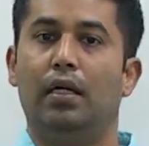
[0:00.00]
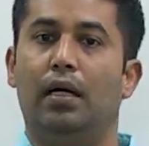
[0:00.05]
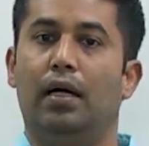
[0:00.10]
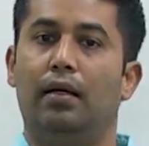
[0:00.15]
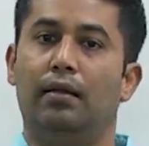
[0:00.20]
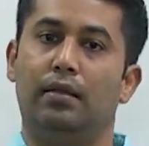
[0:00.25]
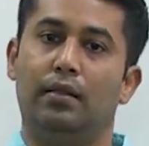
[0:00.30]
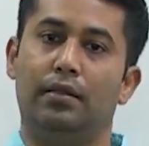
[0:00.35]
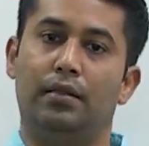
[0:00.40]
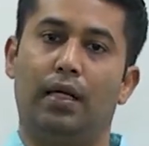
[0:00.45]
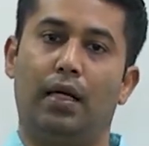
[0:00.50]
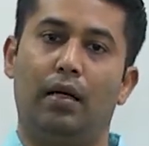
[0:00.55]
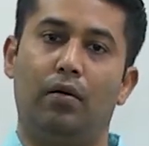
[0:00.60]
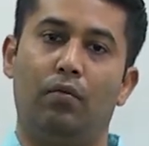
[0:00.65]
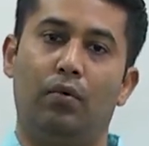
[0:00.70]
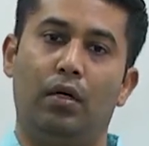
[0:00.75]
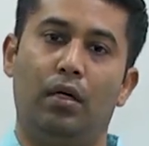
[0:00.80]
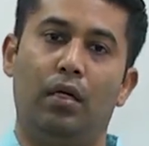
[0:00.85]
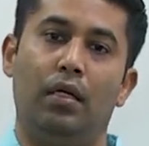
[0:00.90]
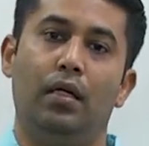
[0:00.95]
and the second
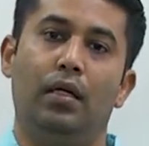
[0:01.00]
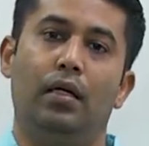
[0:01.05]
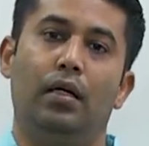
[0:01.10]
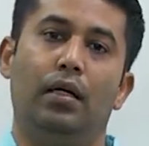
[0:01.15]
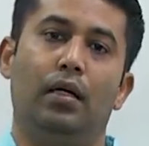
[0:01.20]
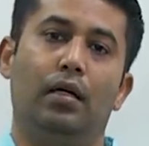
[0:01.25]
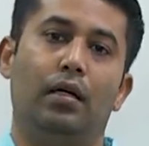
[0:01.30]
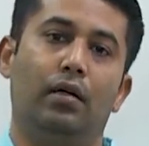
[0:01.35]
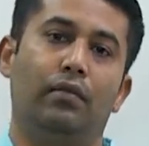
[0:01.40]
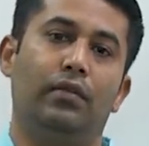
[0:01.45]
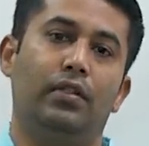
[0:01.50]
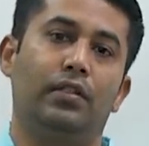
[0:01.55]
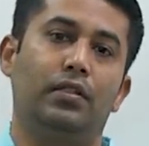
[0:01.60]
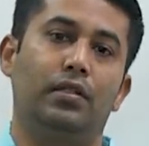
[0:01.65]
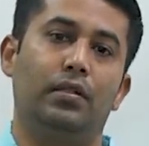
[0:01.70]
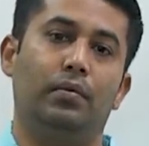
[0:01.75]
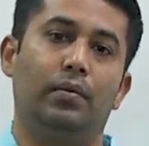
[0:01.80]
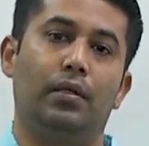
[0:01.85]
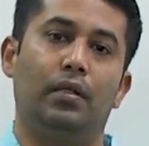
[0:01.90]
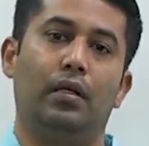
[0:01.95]
one a
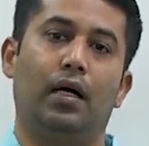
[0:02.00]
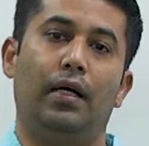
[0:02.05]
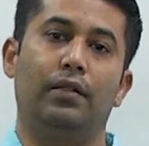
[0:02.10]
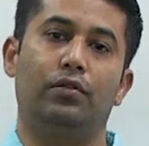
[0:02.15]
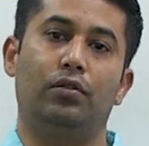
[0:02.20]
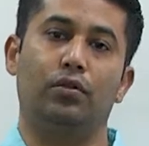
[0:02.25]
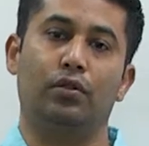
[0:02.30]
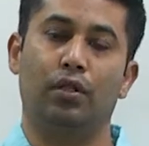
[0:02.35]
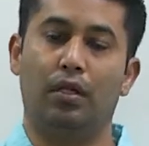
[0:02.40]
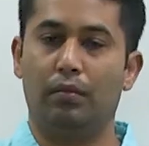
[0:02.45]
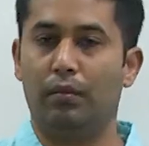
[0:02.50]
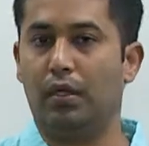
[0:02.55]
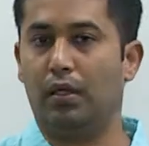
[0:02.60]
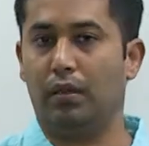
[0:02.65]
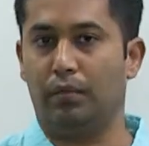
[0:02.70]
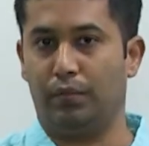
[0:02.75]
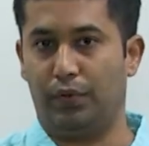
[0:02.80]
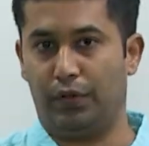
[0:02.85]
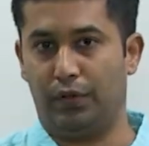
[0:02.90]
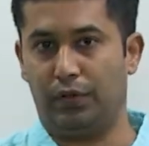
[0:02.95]
reversible isothermal
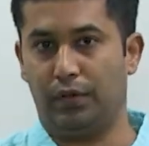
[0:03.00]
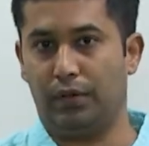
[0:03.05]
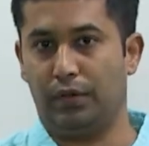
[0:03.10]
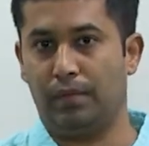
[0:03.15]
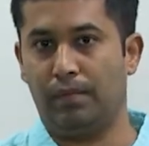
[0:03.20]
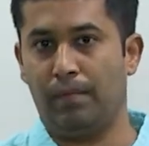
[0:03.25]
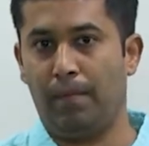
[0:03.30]
compressor.